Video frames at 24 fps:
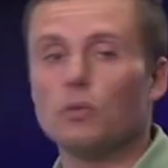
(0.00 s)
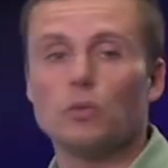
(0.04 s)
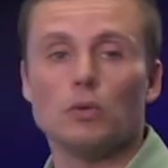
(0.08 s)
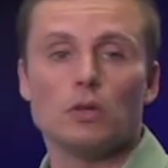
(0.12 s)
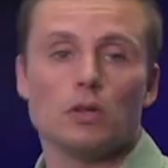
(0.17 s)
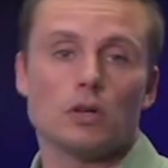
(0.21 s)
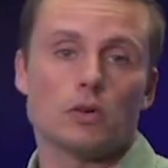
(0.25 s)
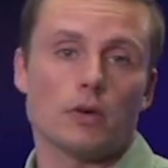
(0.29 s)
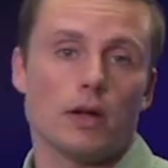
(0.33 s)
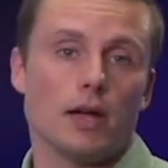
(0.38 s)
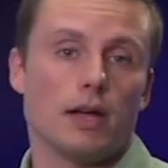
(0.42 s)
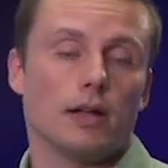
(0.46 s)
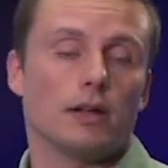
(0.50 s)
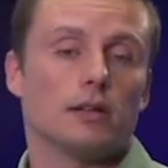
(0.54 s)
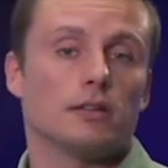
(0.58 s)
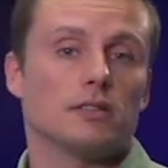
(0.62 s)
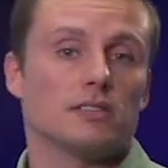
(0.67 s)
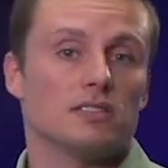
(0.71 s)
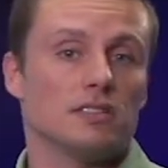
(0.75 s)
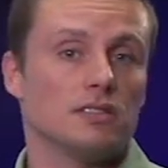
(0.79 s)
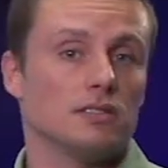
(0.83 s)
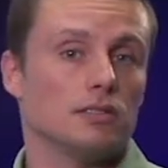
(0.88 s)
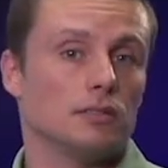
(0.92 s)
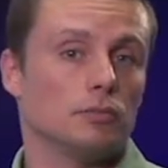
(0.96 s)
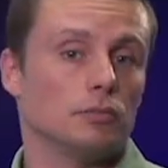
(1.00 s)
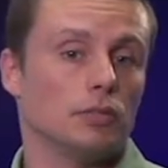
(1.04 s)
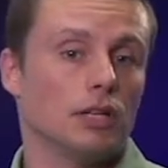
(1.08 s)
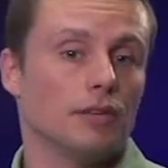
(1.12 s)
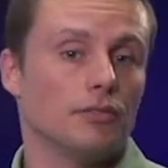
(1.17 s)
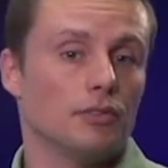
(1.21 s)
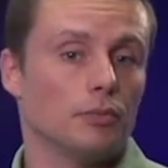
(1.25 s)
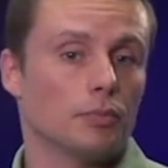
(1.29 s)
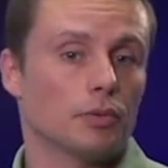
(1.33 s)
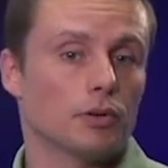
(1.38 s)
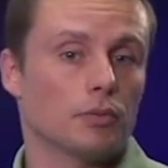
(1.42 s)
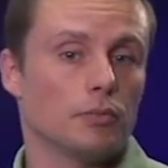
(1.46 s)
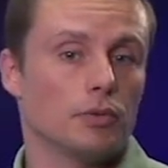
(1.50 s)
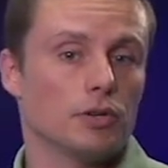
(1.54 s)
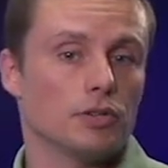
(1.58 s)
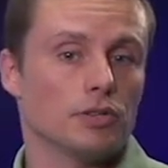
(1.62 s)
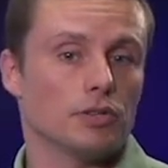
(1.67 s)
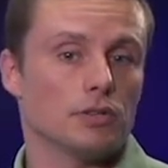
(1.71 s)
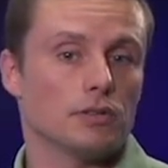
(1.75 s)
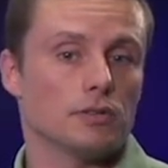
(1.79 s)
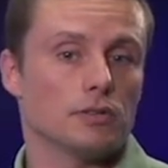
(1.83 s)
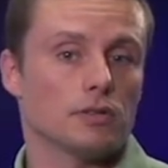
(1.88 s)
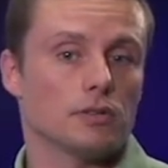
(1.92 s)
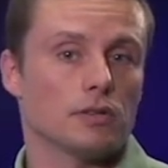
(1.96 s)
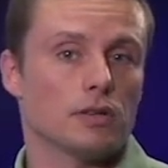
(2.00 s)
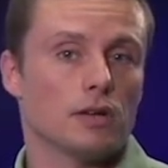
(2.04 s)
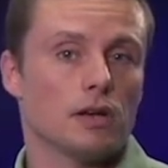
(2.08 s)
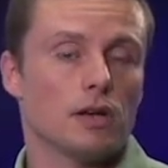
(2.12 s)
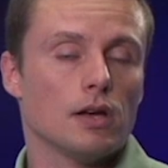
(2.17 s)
will grant system level permissions.